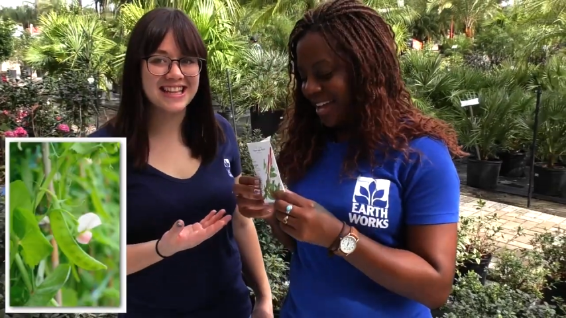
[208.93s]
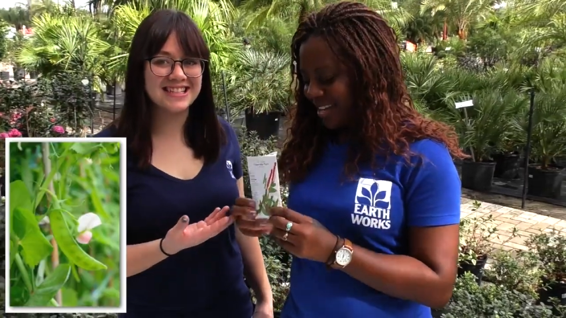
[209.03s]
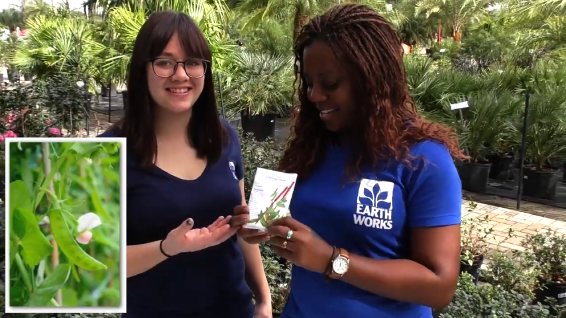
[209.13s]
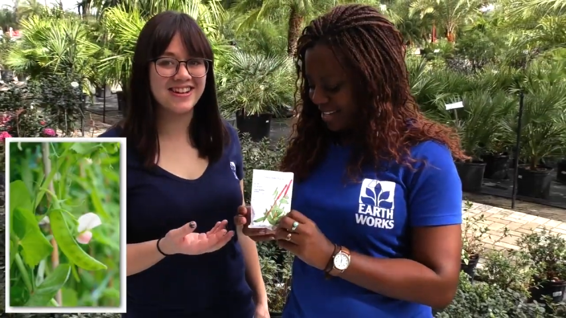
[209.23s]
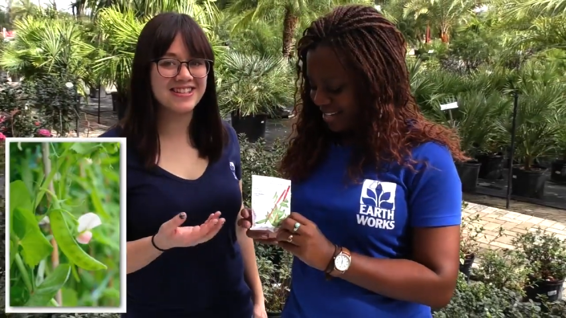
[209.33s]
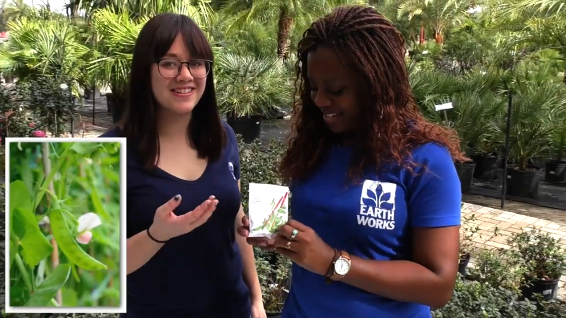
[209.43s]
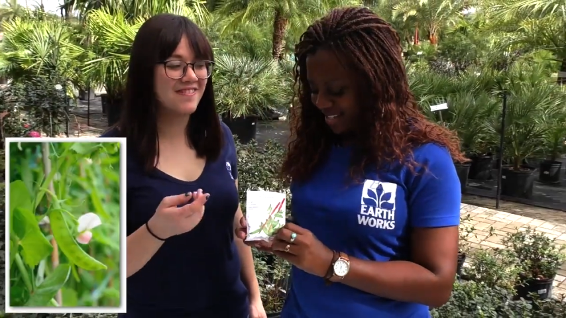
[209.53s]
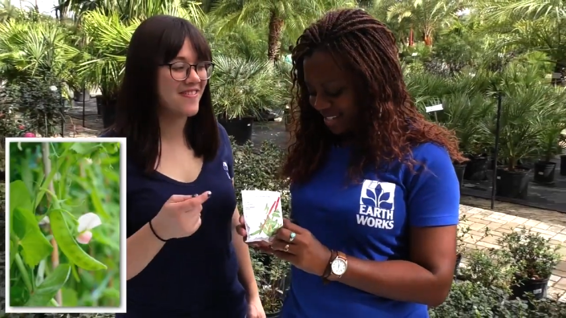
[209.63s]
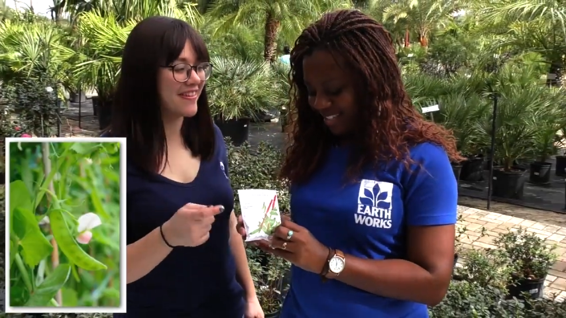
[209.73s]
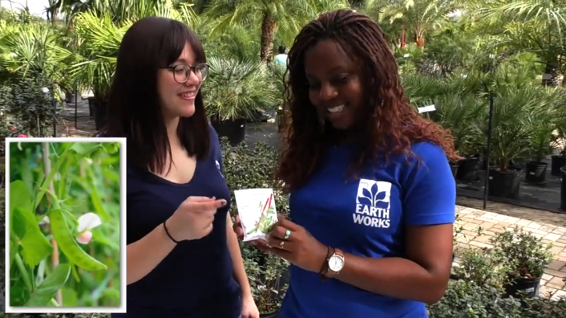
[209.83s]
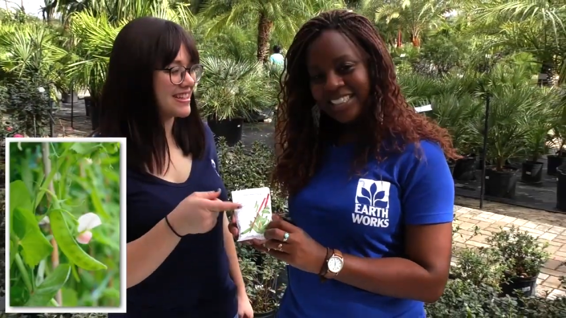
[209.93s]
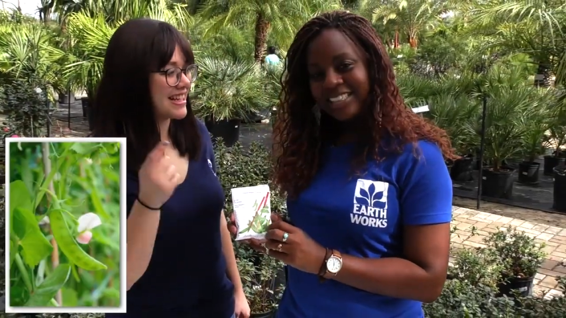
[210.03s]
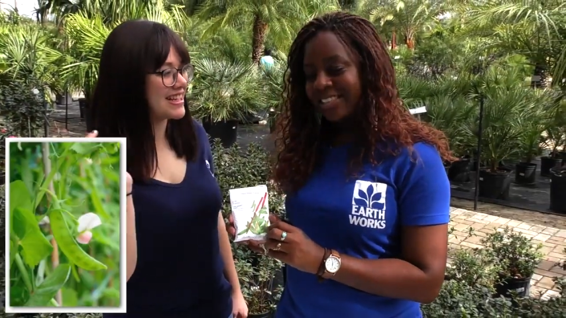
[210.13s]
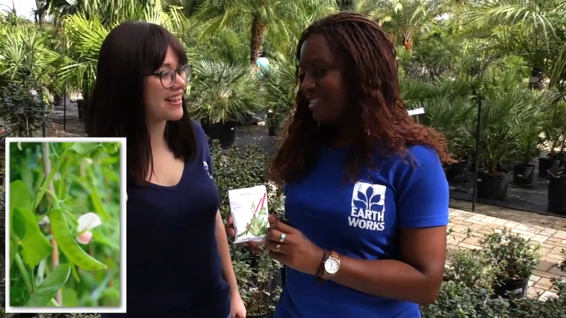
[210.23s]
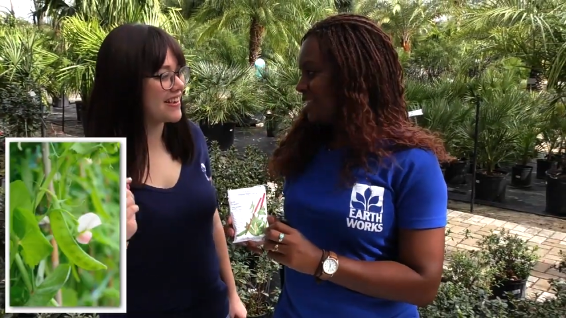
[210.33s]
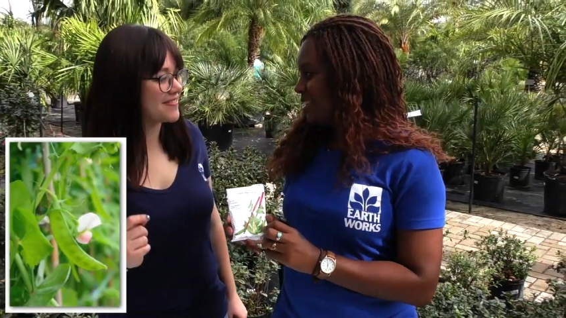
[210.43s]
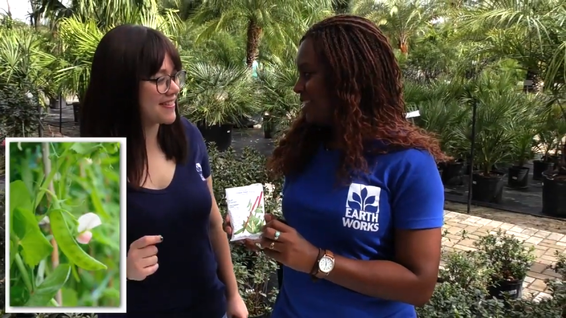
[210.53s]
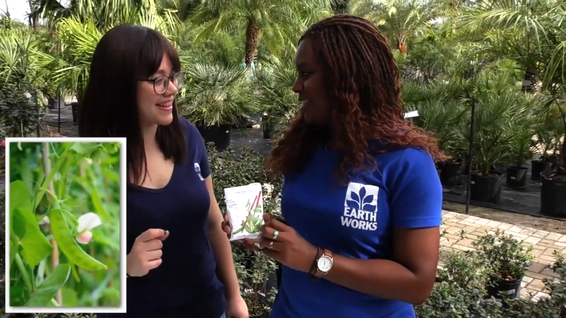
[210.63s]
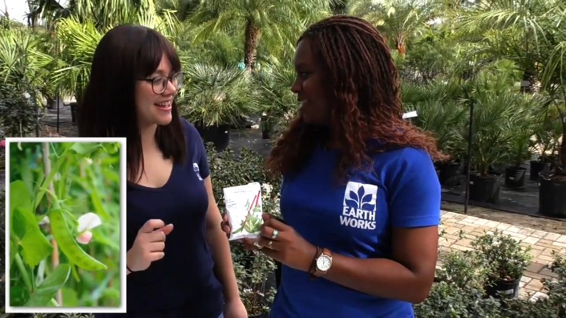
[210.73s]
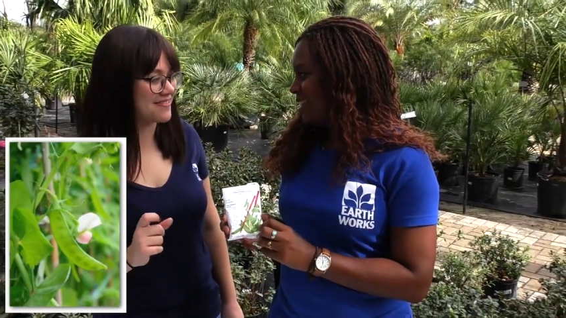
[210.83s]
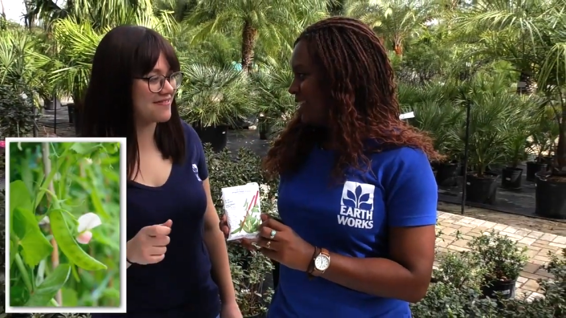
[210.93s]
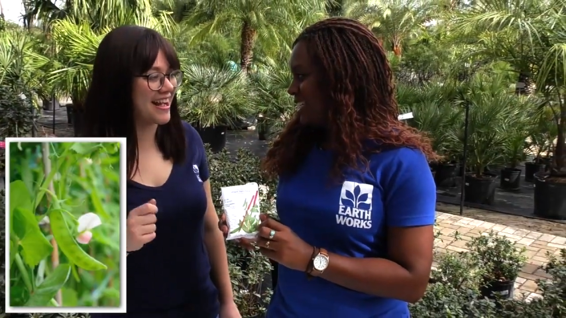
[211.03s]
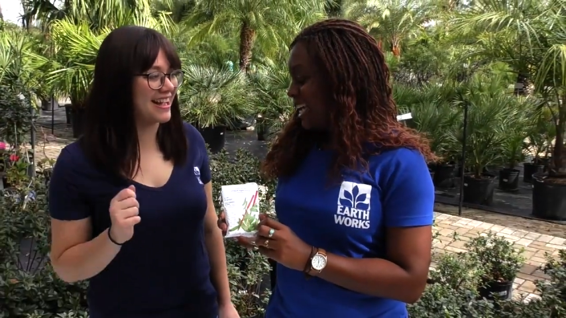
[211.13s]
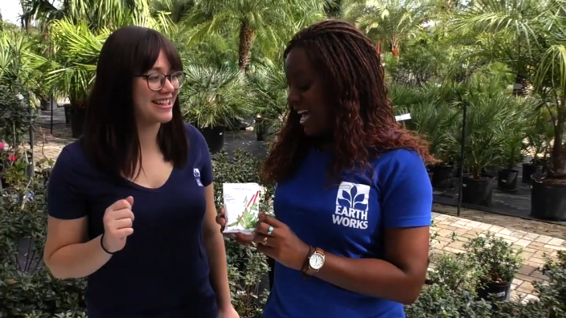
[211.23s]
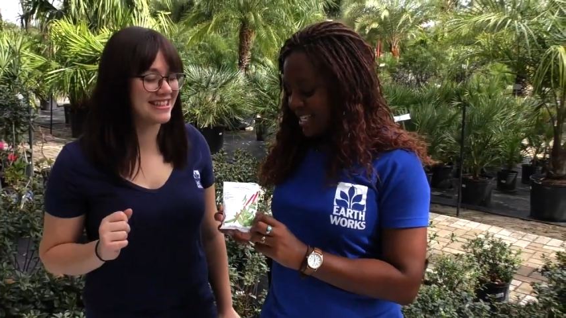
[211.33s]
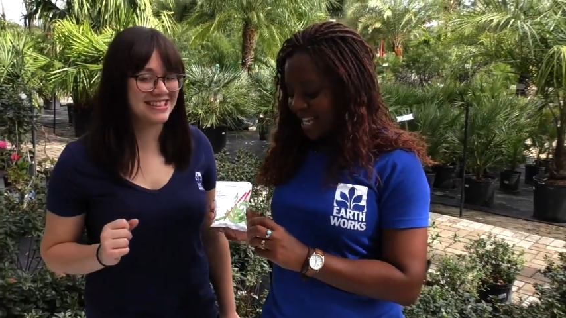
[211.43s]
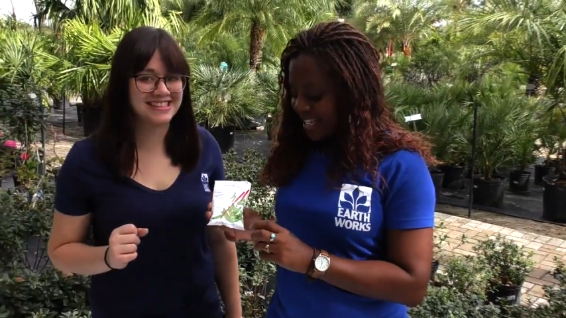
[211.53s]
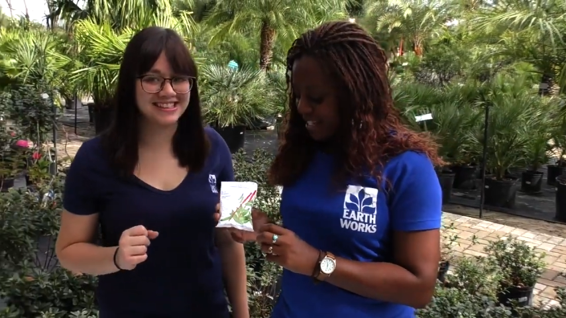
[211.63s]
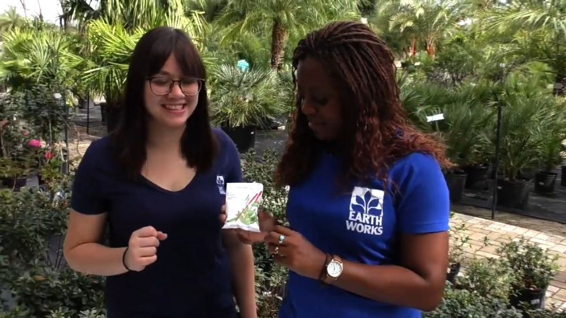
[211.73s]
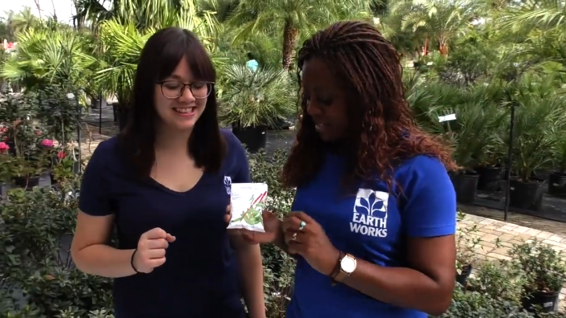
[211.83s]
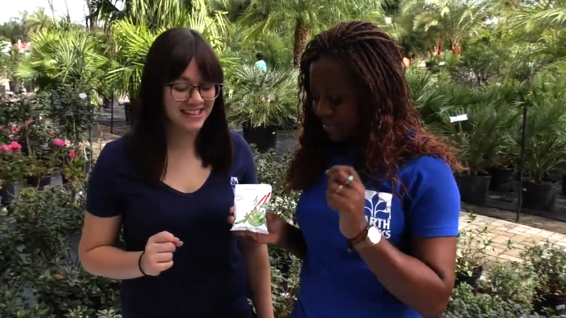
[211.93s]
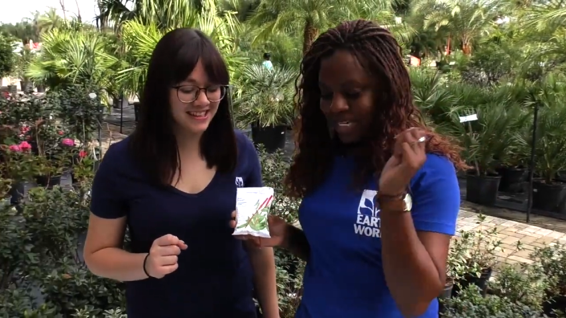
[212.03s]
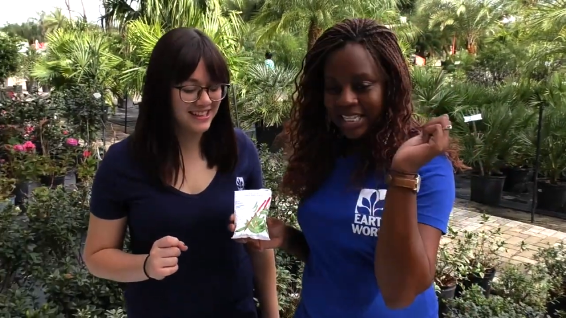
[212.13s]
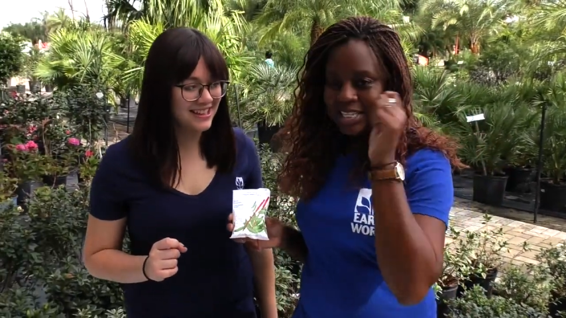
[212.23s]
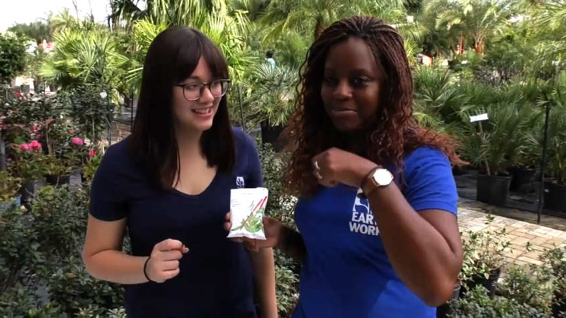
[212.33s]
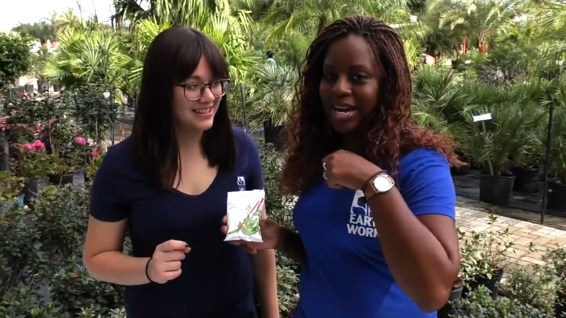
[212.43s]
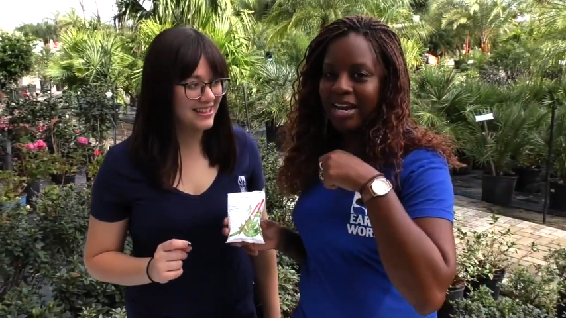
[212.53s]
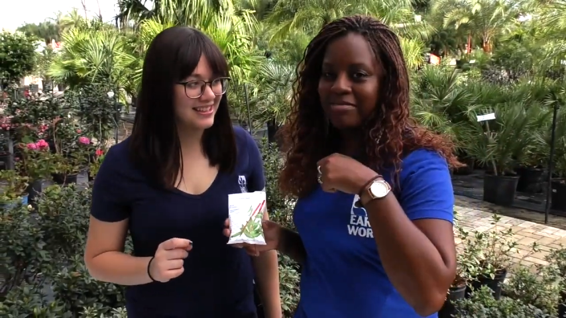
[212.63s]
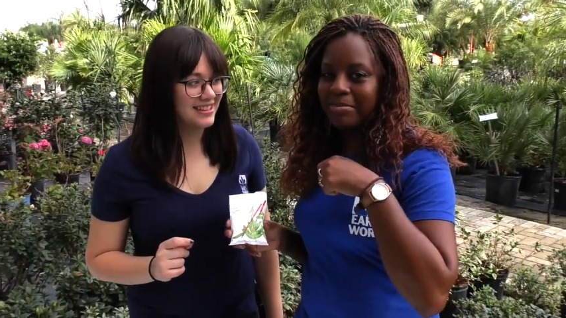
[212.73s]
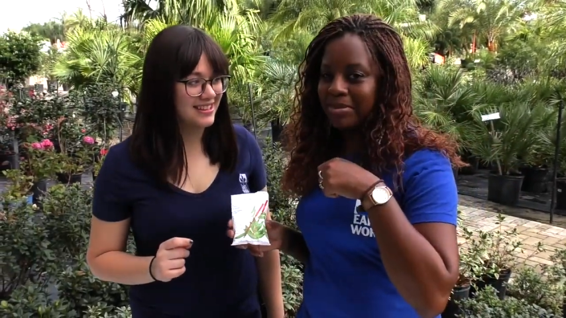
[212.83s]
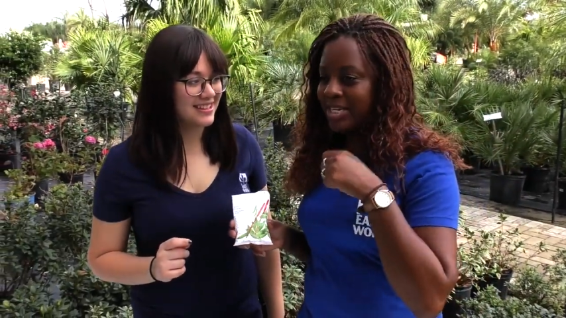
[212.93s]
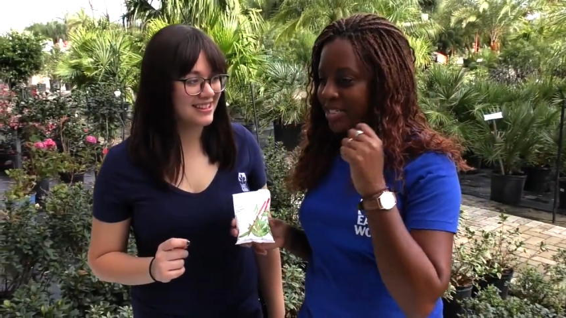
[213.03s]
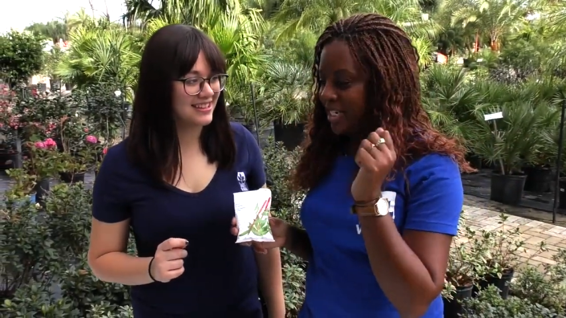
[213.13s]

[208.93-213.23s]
Speaker 1: These are also a fun one to eat off of the
Speaker 2: vine. Yes, I love picking these right off the bush